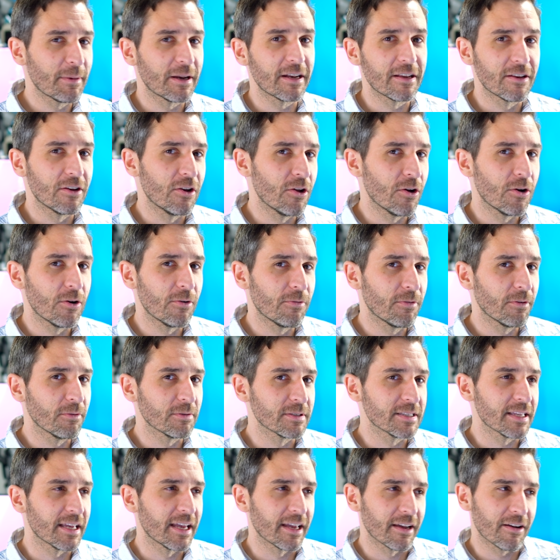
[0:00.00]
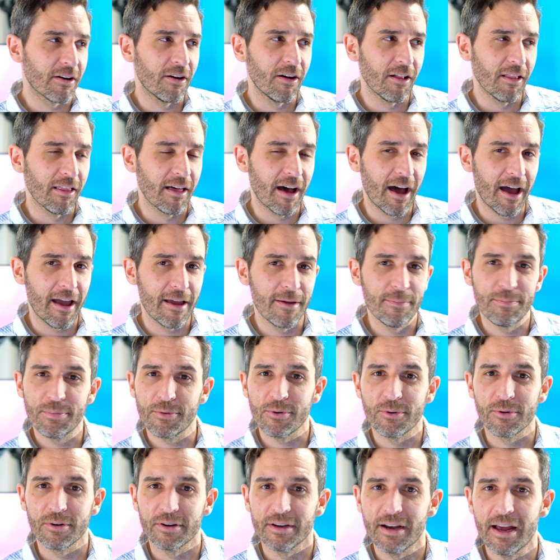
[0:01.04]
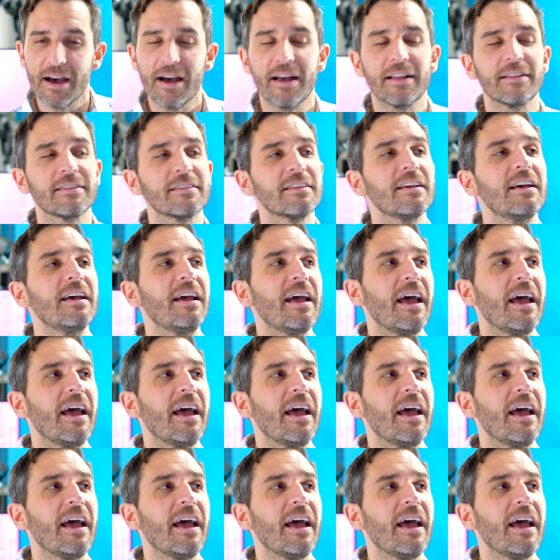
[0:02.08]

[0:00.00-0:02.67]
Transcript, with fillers: I didn't know if it was like all hype or not.